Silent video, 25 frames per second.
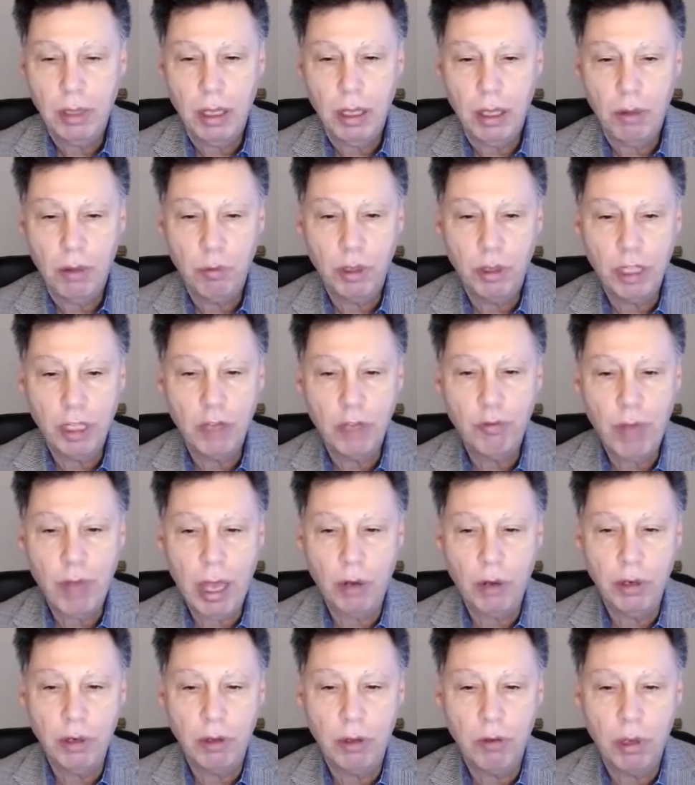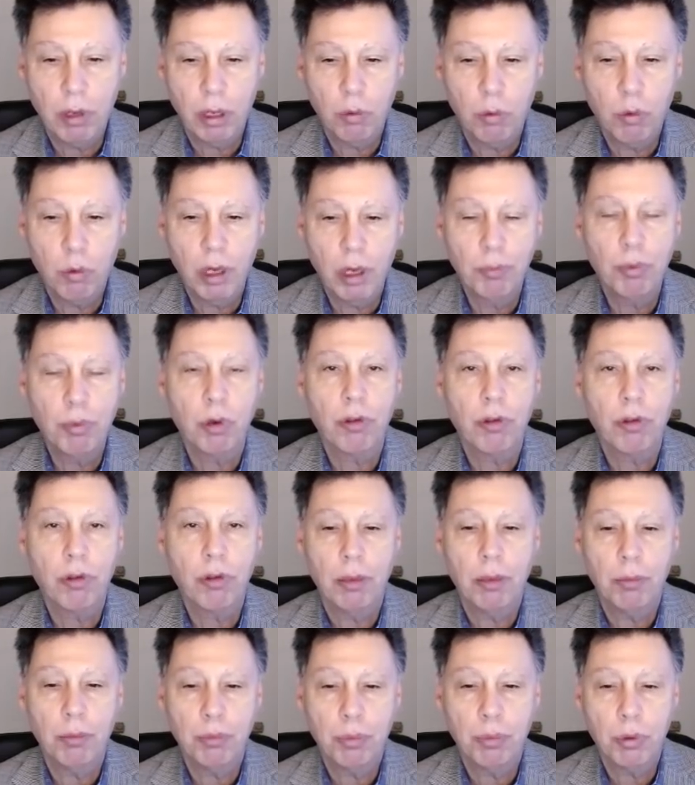what they found is a
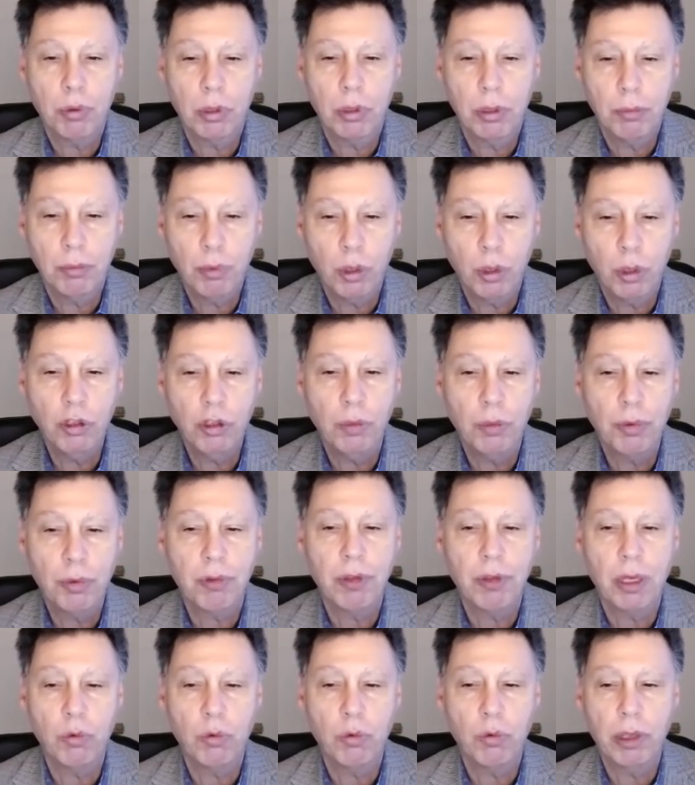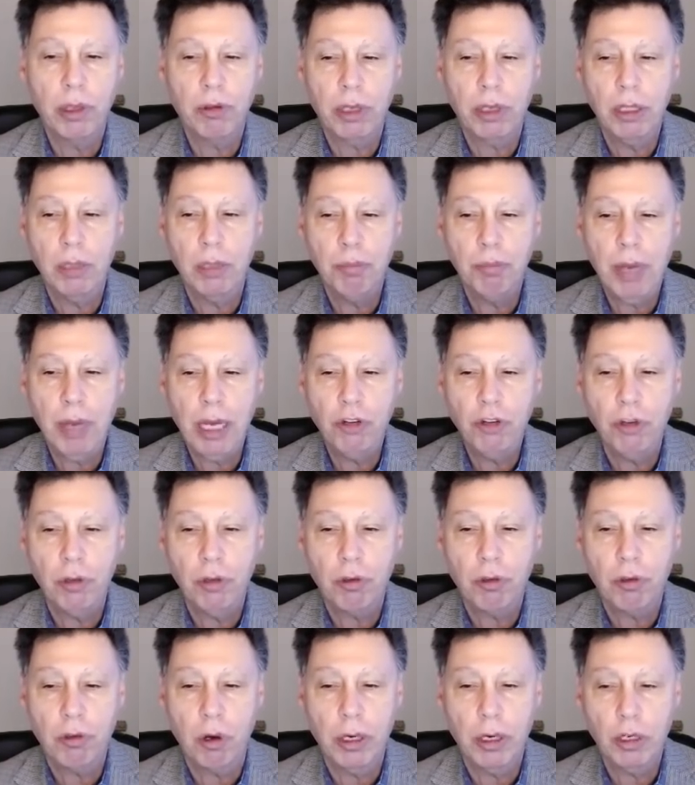1.2% risk in the
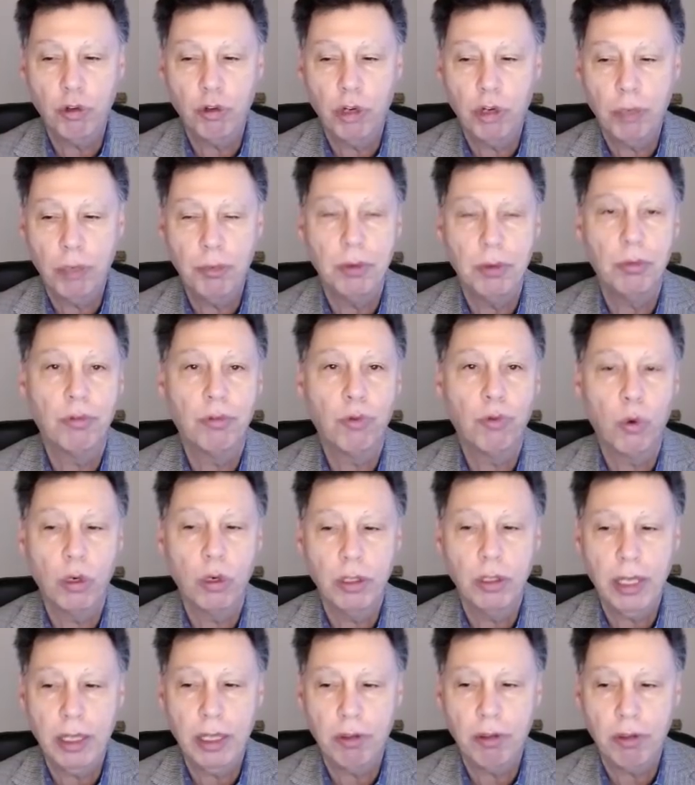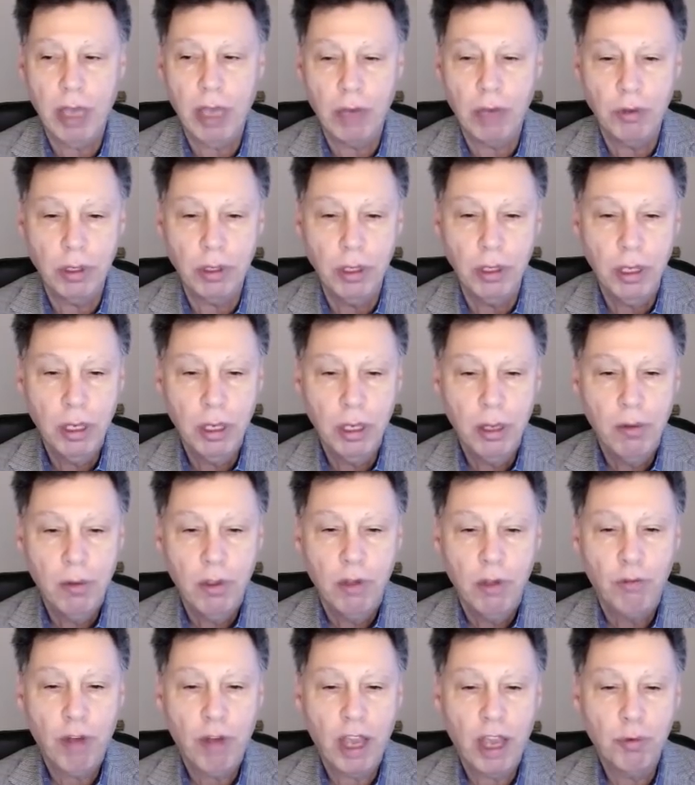patients starting treatment before day 7,
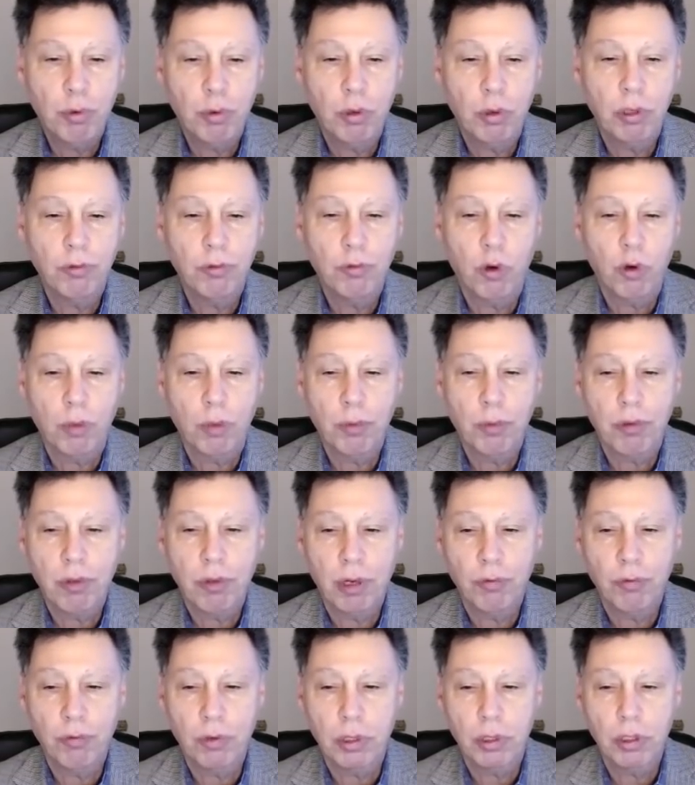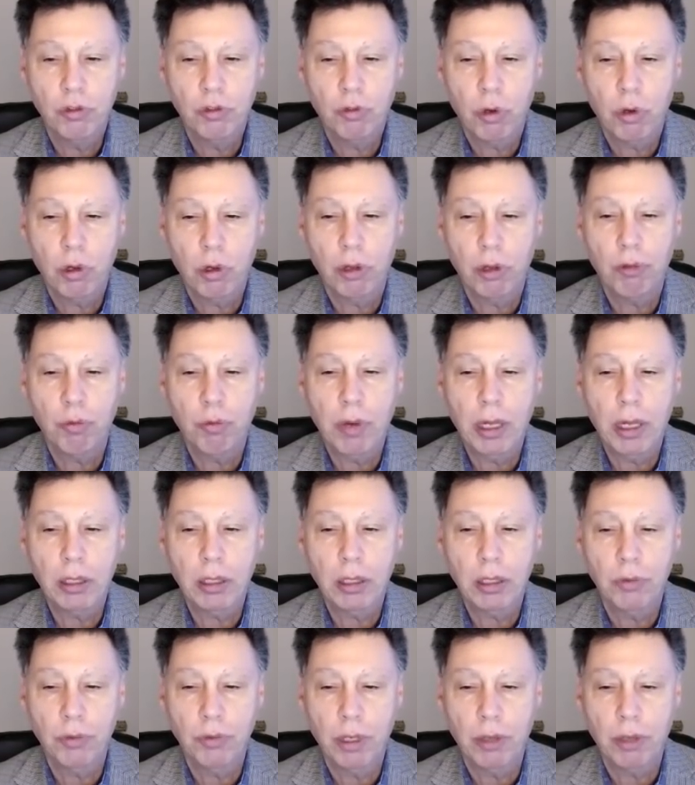5.4% for controls,
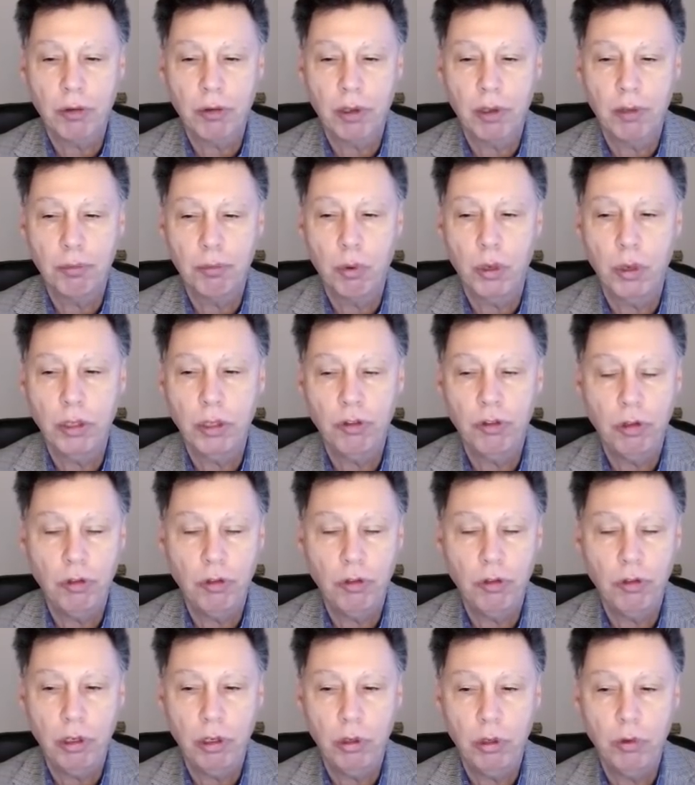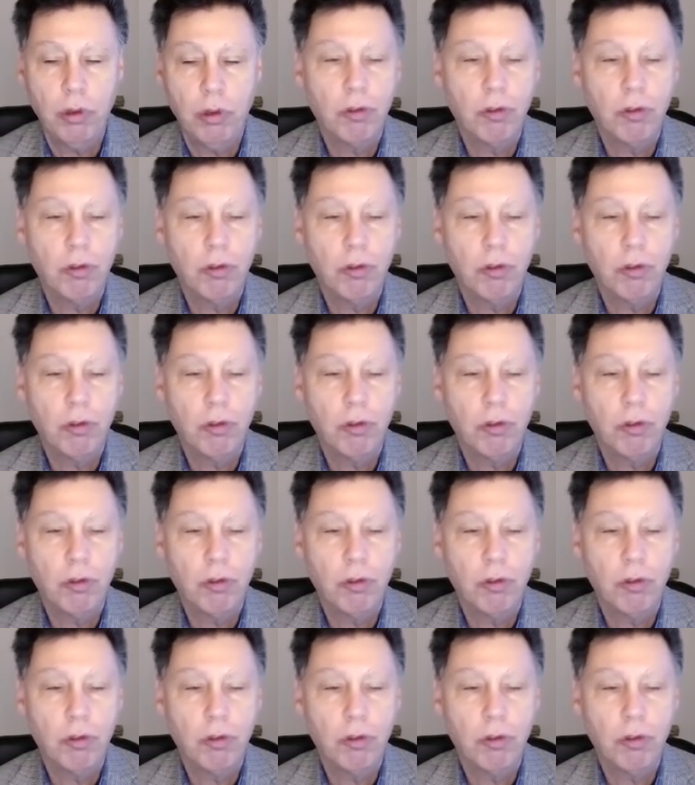relative risk of 0.22,